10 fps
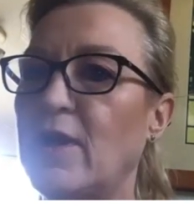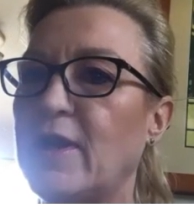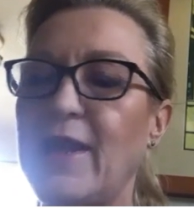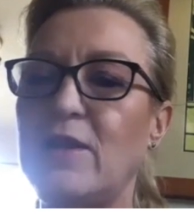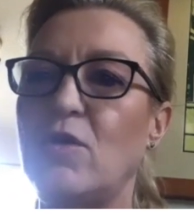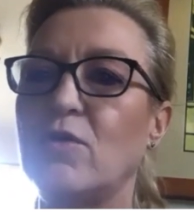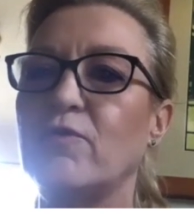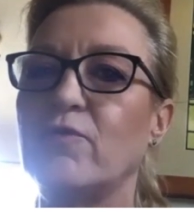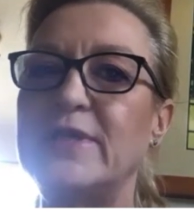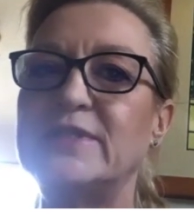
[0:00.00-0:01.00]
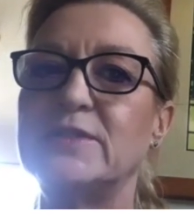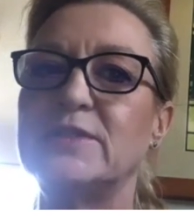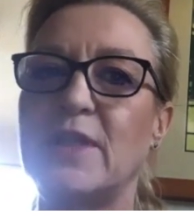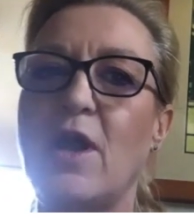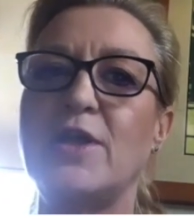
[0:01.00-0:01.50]
a catalogue of
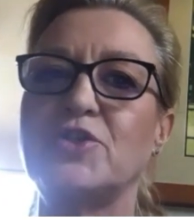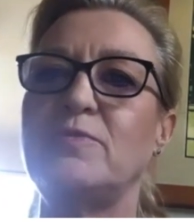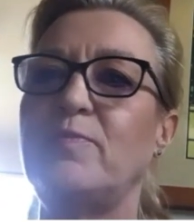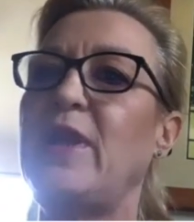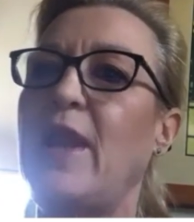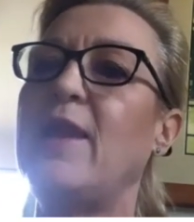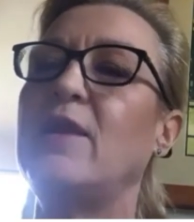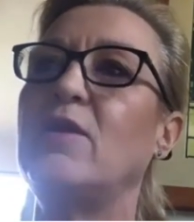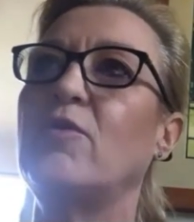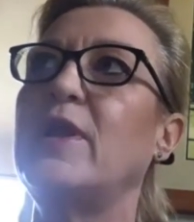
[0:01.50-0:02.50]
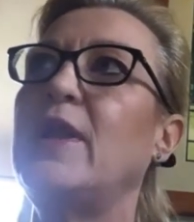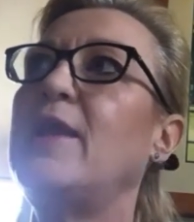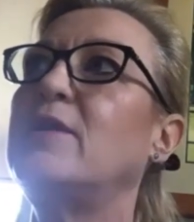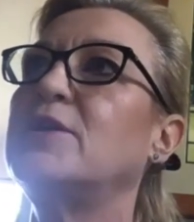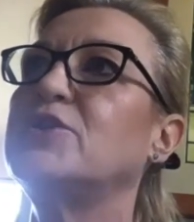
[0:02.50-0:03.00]
reasons that I should be angry,
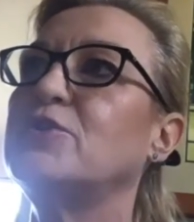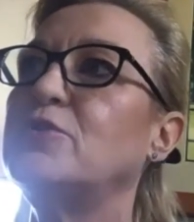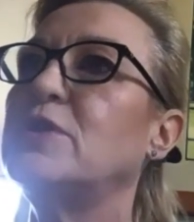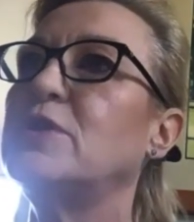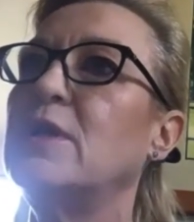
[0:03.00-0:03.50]
and I should,